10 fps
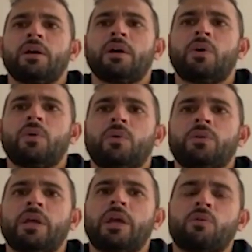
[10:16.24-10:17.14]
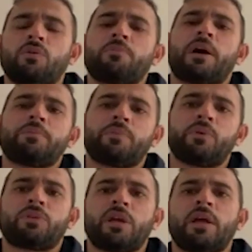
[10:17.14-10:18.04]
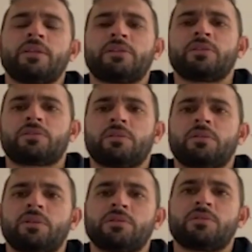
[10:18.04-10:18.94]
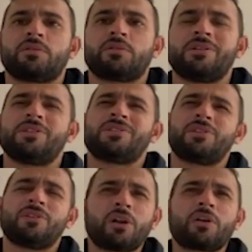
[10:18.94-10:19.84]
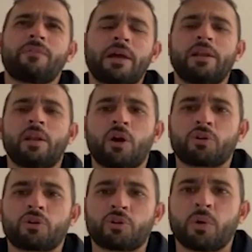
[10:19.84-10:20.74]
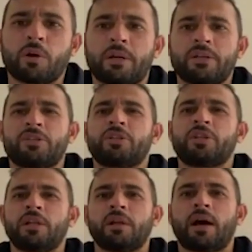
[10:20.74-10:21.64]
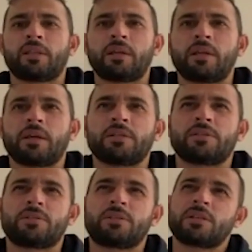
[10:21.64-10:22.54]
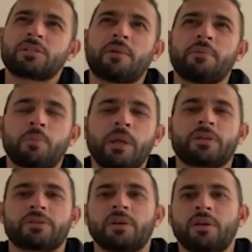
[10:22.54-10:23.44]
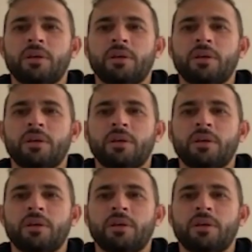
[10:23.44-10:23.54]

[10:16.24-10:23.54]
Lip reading: Aur ek aur baat bhi hoti hai, this is not a very long tour, but still I think it's 6-7 weeks.